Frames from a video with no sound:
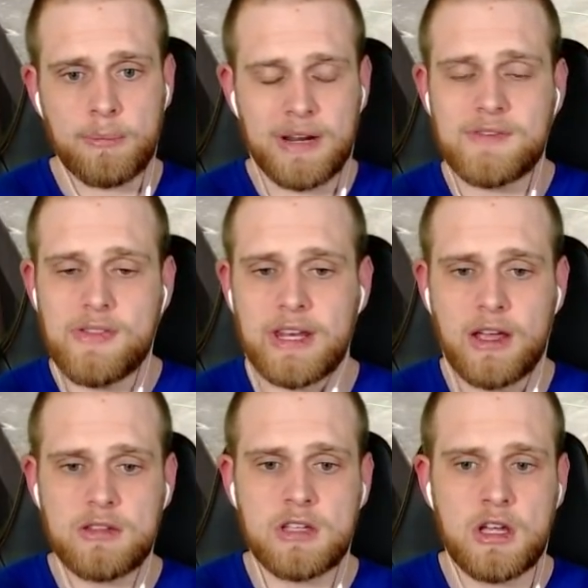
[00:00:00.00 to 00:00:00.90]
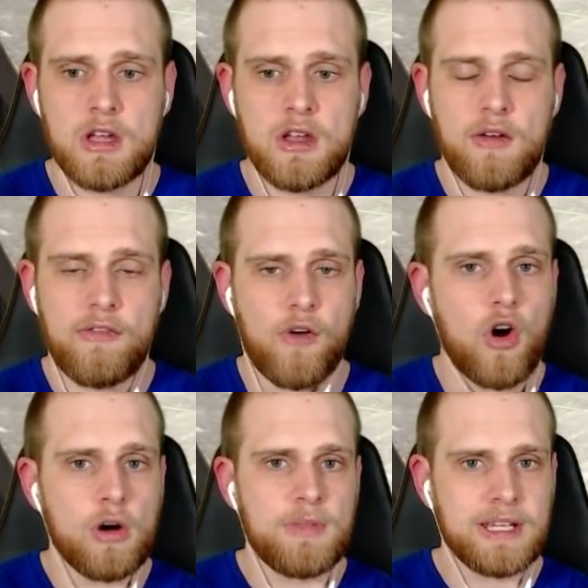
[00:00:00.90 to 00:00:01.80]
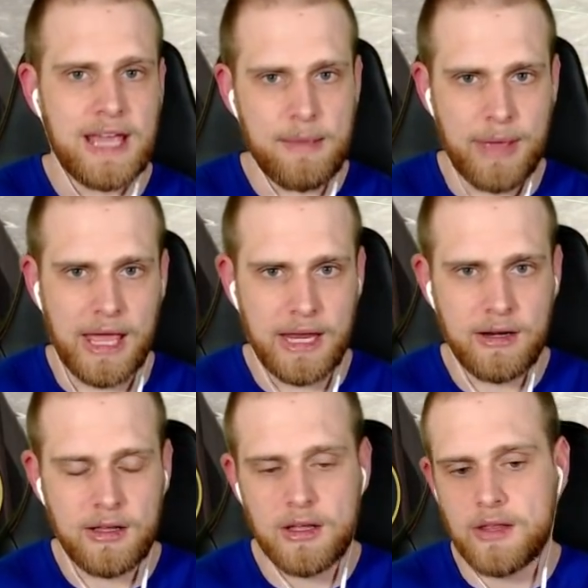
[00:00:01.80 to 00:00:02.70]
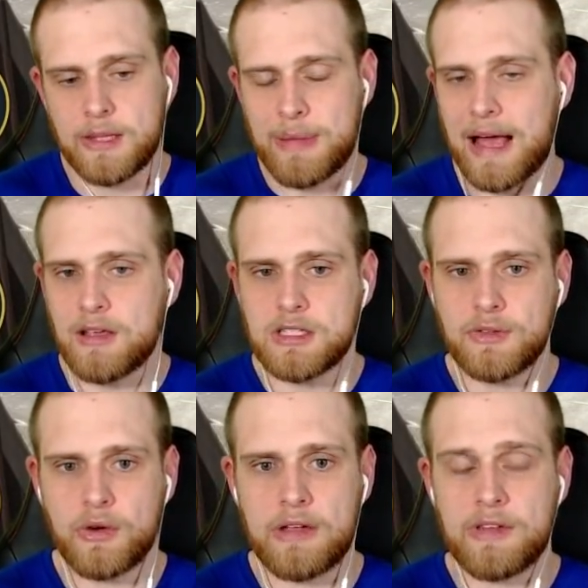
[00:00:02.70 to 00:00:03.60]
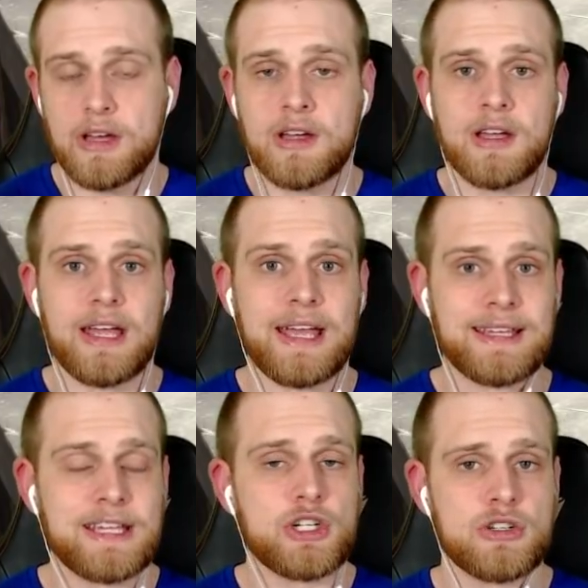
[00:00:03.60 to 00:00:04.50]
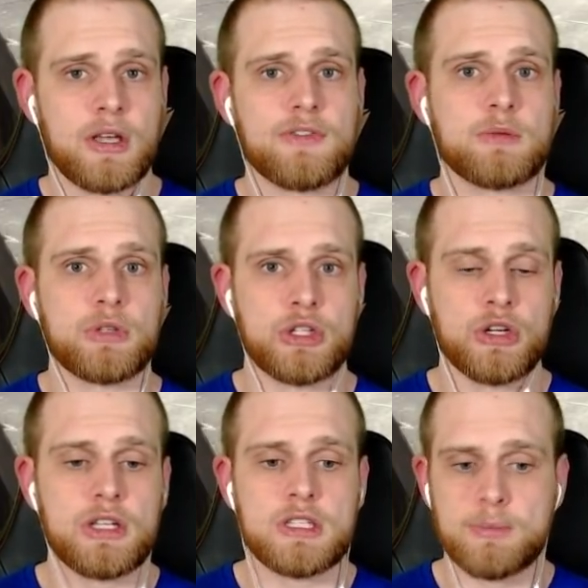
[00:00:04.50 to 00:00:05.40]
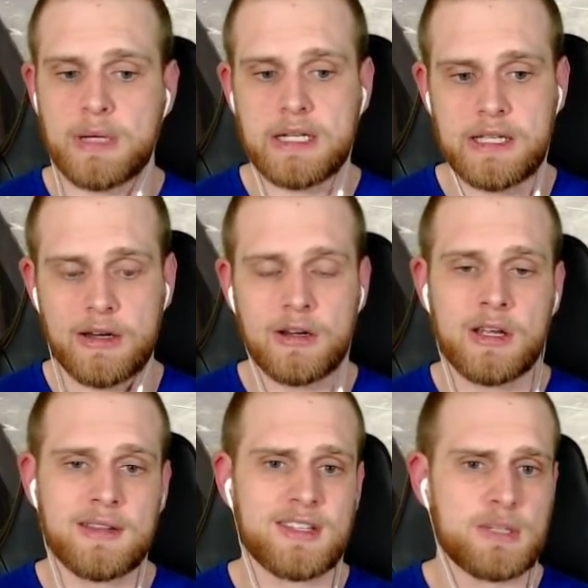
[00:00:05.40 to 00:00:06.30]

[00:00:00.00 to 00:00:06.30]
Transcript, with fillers: But if nothing else, farm the campaign, the Palace of Aravia, and get yourself some good speed gear. The